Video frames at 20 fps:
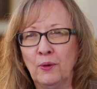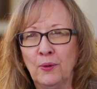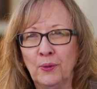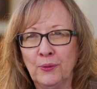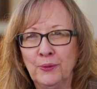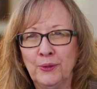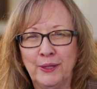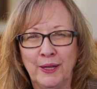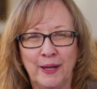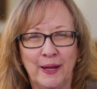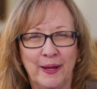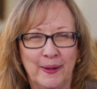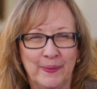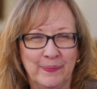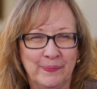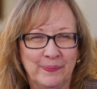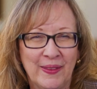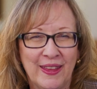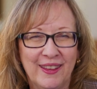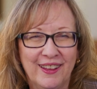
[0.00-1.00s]
old
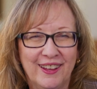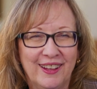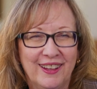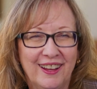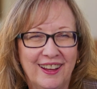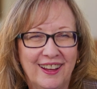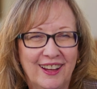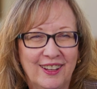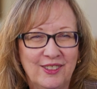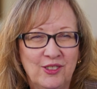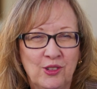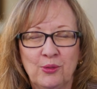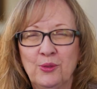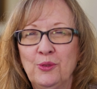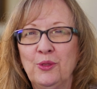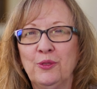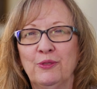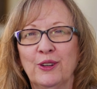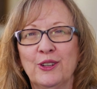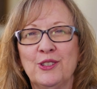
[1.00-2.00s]

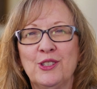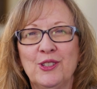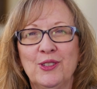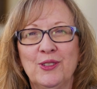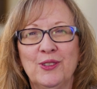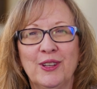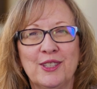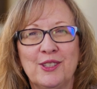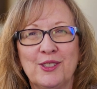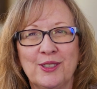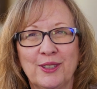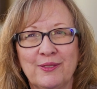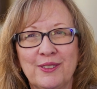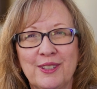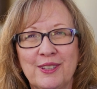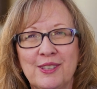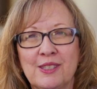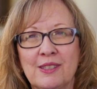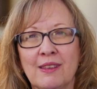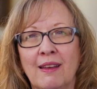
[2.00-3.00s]
truth, virtue, and
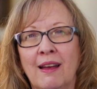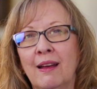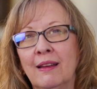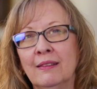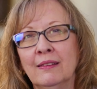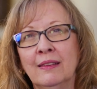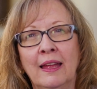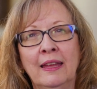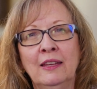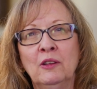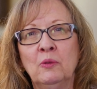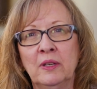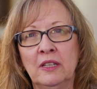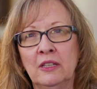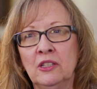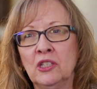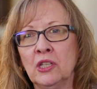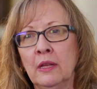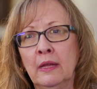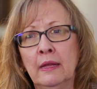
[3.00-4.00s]
service
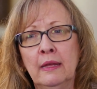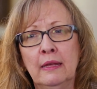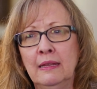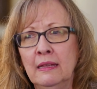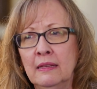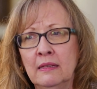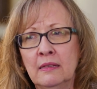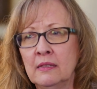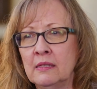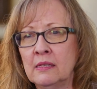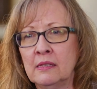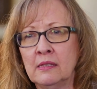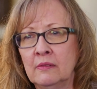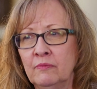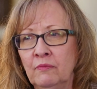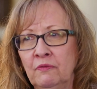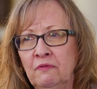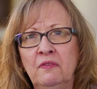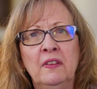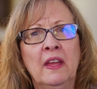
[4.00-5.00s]
language is
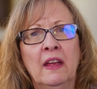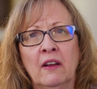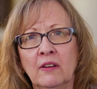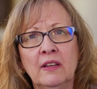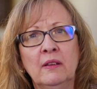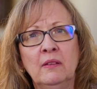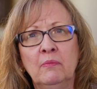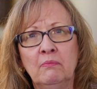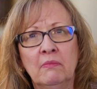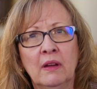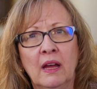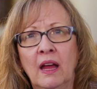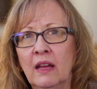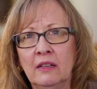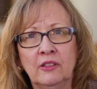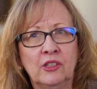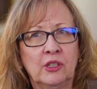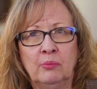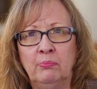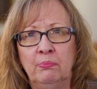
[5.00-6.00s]
very
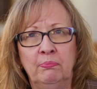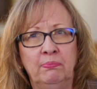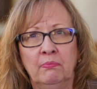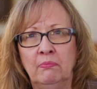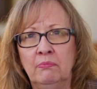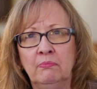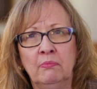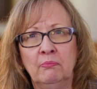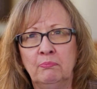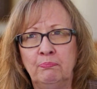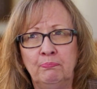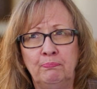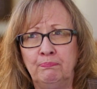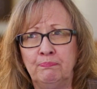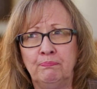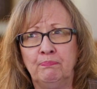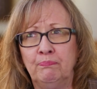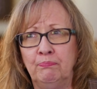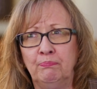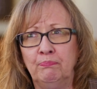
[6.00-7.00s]
much
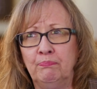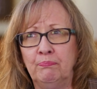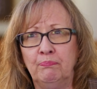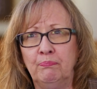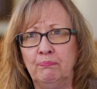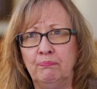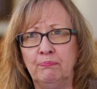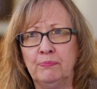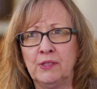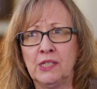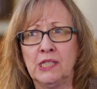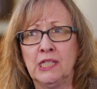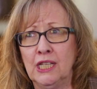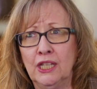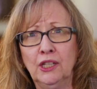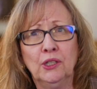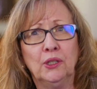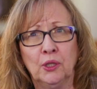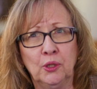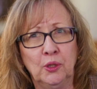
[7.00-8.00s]

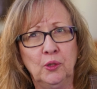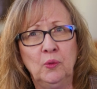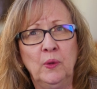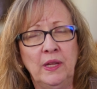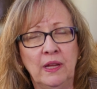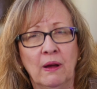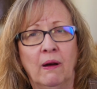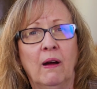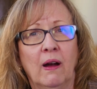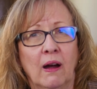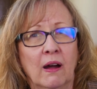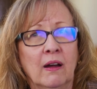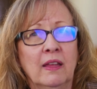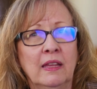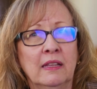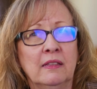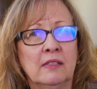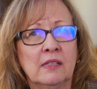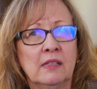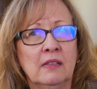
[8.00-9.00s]
still who we are.
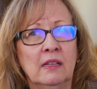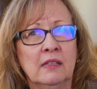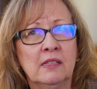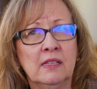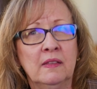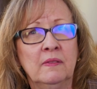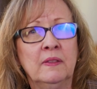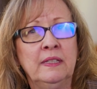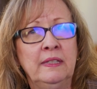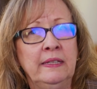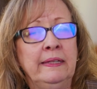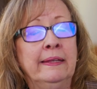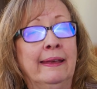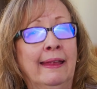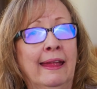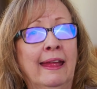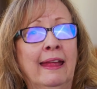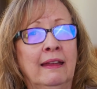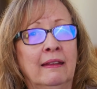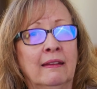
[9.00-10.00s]
It's in the
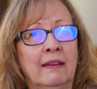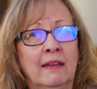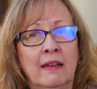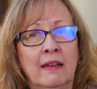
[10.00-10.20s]
DNA.